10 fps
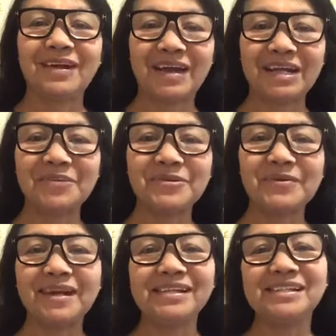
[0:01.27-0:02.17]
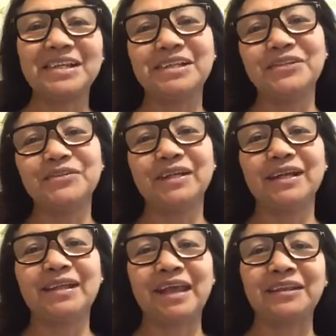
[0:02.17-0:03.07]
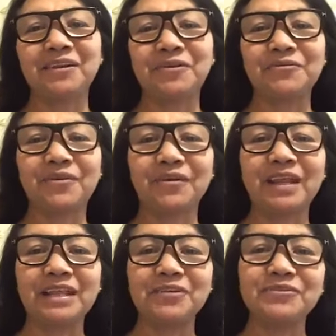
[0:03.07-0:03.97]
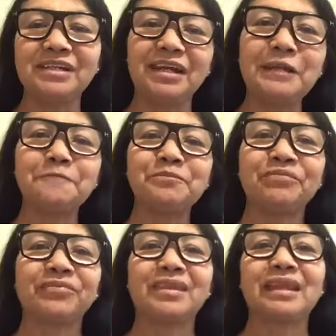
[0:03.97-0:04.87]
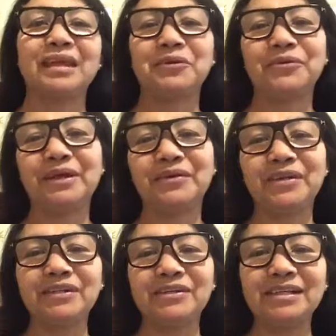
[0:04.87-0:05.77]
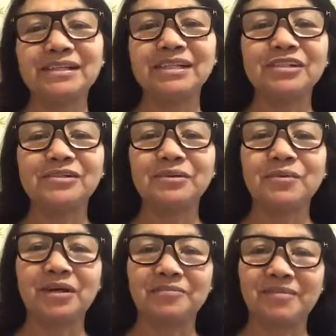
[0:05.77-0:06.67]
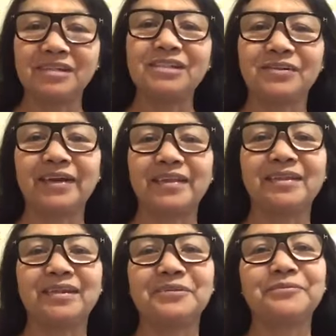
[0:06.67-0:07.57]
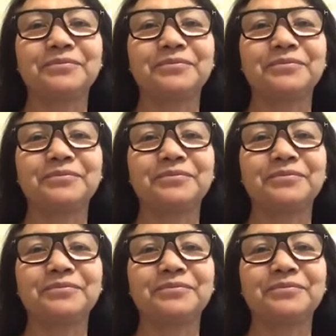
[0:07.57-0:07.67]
Hi everyone, it's a new day. Thank the Lord for the new day. And we are going to listen to the Word of God together.